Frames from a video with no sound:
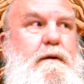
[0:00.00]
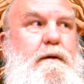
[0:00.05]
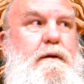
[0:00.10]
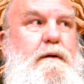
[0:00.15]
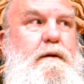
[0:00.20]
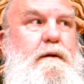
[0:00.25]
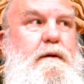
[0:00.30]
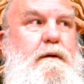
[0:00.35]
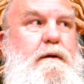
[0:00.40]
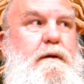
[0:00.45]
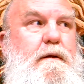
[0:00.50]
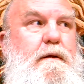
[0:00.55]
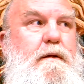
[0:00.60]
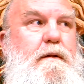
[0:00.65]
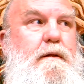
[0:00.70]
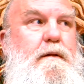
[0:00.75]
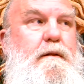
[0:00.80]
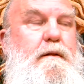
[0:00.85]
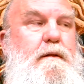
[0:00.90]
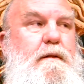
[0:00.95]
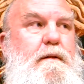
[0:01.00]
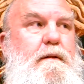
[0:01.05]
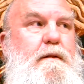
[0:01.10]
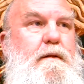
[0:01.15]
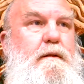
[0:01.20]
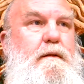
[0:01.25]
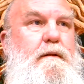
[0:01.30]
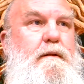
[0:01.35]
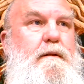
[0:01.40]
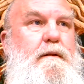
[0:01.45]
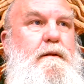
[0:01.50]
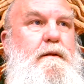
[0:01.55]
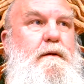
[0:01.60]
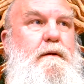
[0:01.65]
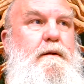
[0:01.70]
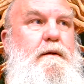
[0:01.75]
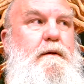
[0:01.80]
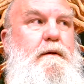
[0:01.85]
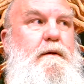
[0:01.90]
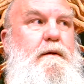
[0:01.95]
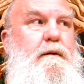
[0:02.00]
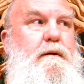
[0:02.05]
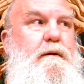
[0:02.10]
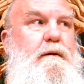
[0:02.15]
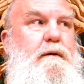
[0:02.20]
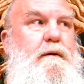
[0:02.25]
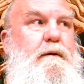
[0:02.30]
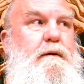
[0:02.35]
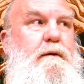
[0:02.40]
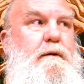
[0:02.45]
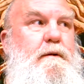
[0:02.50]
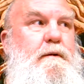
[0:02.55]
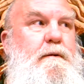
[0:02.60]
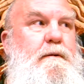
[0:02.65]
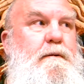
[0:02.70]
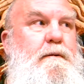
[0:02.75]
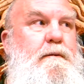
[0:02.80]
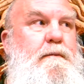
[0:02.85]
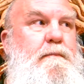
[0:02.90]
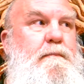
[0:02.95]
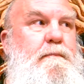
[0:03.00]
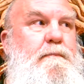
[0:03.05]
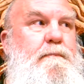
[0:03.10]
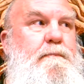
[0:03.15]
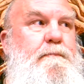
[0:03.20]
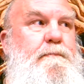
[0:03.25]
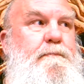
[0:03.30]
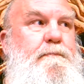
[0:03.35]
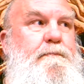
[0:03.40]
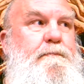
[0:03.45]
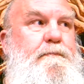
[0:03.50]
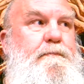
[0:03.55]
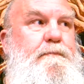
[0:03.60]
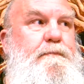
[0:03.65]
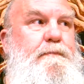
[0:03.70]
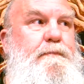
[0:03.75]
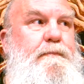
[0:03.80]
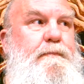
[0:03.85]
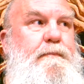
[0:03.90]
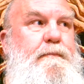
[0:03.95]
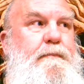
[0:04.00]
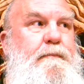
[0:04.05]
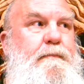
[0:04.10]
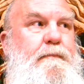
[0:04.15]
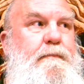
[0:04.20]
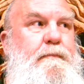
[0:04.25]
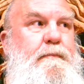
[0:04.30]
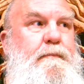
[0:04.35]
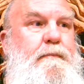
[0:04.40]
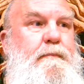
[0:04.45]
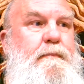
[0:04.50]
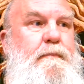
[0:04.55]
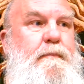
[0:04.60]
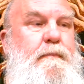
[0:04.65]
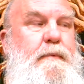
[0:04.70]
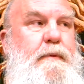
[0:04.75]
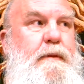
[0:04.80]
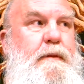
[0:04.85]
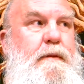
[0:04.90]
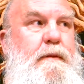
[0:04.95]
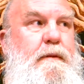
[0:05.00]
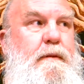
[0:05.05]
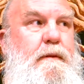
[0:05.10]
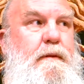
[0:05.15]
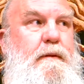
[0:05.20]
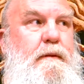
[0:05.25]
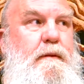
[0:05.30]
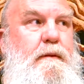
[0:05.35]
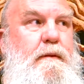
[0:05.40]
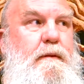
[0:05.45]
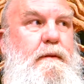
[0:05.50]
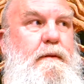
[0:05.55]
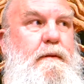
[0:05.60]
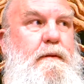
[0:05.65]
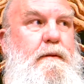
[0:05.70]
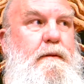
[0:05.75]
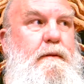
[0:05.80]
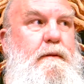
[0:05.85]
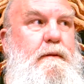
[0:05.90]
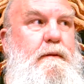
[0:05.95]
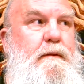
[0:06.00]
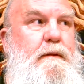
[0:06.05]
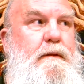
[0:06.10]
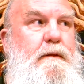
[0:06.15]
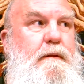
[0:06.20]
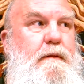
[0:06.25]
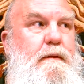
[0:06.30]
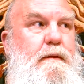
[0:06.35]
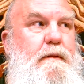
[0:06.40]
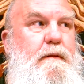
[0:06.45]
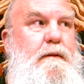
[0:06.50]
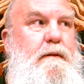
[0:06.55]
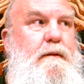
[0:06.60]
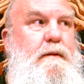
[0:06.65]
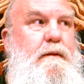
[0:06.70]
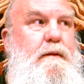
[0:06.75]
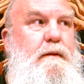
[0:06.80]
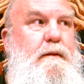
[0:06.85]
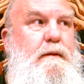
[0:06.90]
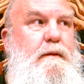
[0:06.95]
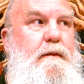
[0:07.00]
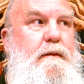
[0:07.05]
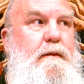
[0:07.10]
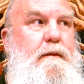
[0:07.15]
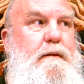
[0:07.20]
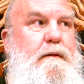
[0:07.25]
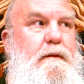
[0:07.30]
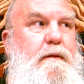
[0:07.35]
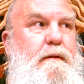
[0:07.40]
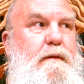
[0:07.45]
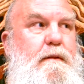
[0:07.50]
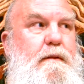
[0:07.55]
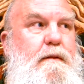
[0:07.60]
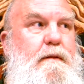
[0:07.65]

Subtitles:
Nothing is said.